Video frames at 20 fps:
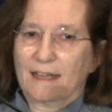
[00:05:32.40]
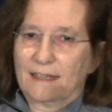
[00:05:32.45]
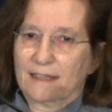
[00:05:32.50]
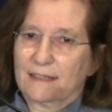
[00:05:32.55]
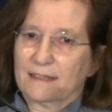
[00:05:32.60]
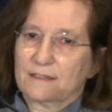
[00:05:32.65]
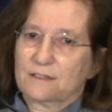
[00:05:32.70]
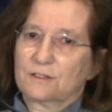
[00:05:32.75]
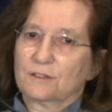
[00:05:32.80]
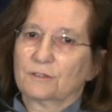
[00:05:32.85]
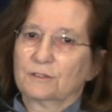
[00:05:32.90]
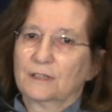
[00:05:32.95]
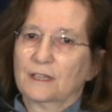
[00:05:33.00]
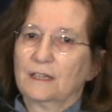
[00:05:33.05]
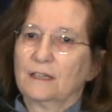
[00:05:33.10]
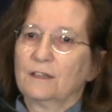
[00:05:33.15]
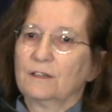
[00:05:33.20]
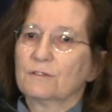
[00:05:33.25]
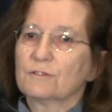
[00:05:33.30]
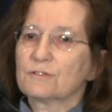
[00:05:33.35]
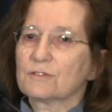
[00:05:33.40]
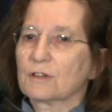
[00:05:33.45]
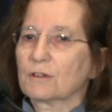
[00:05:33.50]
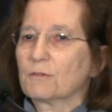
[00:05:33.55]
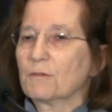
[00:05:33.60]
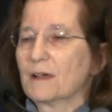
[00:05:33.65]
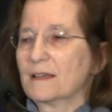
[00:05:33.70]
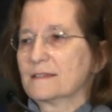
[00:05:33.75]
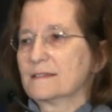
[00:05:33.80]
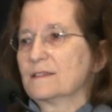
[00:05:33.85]
So the usual
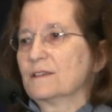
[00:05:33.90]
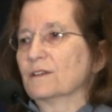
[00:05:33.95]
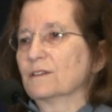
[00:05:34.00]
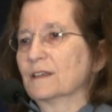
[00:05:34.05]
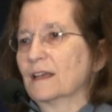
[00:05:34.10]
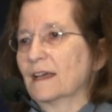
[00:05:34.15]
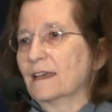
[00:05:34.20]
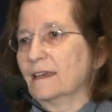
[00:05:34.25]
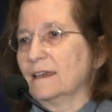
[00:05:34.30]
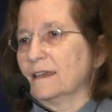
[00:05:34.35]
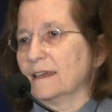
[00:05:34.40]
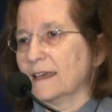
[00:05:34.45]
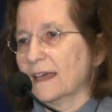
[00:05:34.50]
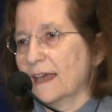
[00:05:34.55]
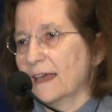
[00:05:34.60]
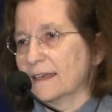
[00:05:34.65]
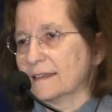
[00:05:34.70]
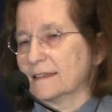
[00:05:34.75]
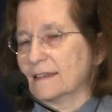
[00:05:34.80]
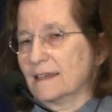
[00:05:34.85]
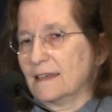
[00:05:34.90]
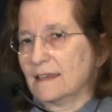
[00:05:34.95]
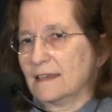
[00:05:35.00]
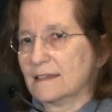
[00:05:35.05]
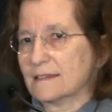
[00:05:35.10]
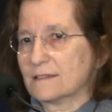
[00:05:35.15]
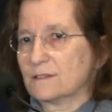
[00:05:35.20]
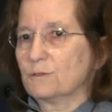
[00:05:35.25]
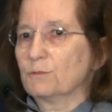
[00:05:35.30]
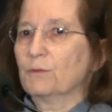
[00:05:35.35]
question I get
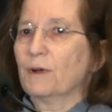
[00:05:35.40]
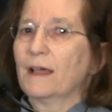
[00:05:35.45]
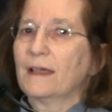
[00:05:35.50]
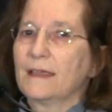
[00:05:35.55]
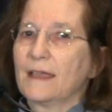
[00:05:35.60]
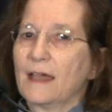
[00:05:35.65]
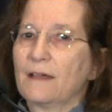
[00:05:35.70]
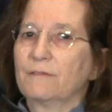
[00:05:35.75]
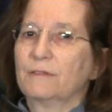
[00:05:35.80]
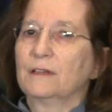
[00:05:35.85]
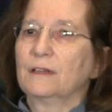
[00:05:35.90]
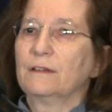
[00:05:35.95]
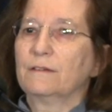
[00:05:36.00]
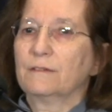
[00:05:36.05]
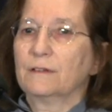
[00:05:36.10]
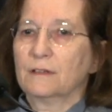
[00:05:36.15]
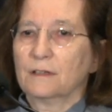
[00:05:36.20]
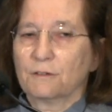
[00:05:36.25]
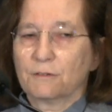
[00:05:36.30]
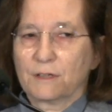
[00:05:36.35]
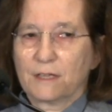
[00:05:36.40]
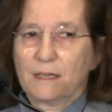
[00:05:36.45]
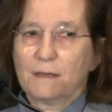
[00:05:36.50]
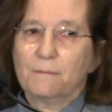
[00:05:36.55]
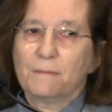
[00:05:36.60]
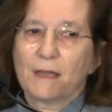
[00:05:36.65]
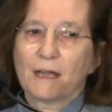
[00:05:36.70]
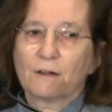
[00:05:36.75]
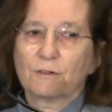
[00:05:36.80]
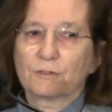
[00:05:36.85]
is, do I have
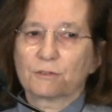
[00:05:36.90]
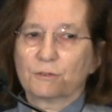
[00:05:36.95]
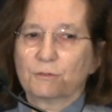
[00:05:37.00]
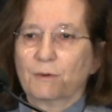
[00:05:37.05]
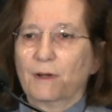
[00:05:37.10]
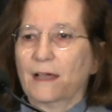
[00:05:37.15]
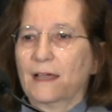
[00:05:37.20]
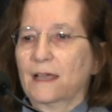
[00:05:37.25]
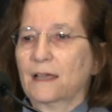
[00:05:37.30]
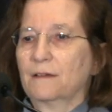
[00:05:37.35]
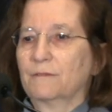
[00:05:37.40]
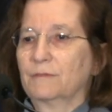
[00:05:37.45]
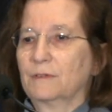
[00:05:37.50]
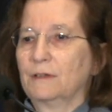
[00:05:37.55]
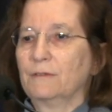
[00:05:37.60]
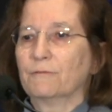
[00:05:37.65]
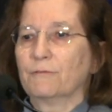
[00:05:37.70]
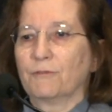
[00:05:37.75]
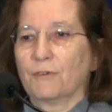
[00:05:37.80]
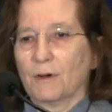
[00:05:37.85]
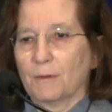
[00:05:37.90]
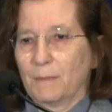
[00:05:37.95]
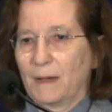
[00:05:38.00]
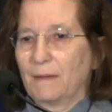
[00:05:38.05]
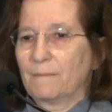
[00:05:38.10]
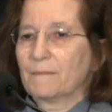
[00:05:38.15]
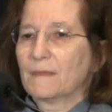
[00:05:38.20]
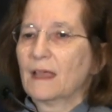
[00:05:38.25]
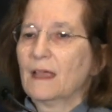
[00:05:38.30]
leukemia or do I have lymphoma?